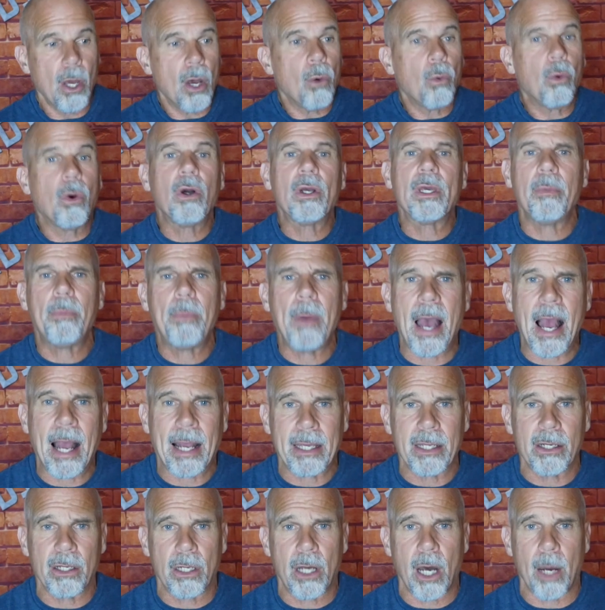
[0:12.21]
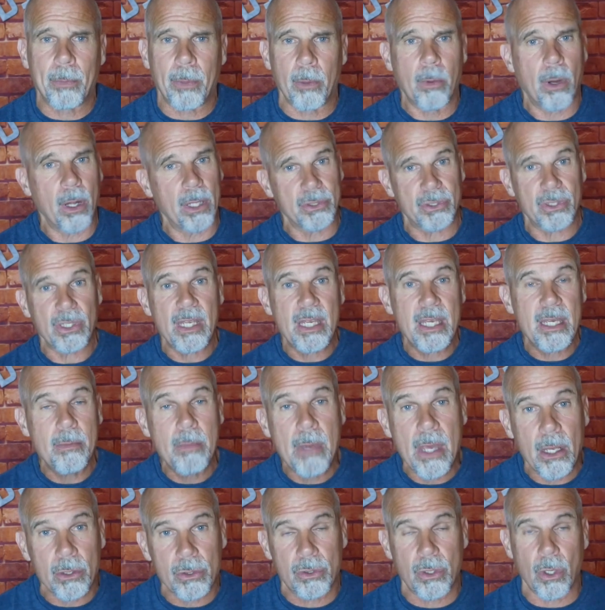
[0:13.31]
We'll get back in a couple months.
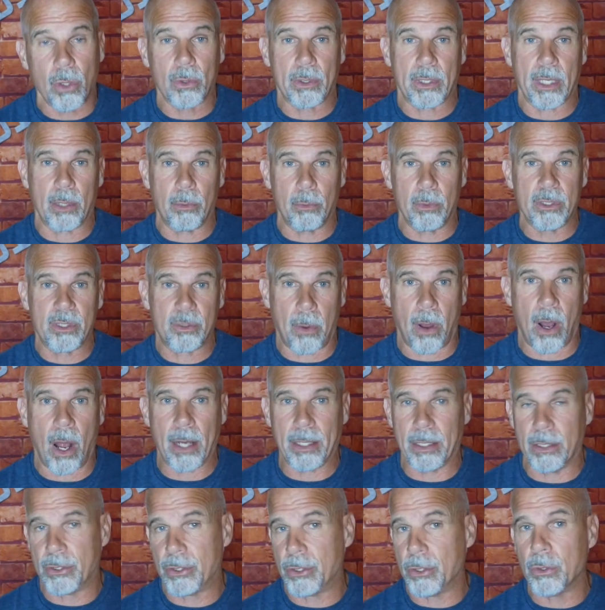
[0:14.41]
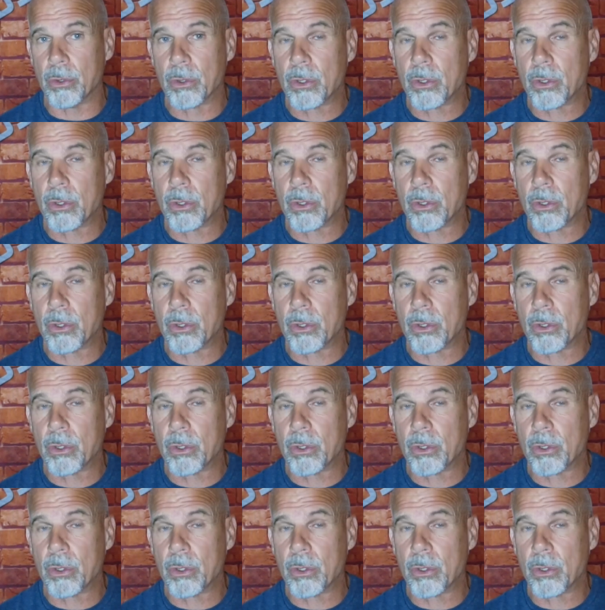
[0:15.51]
Emails don't get responded to.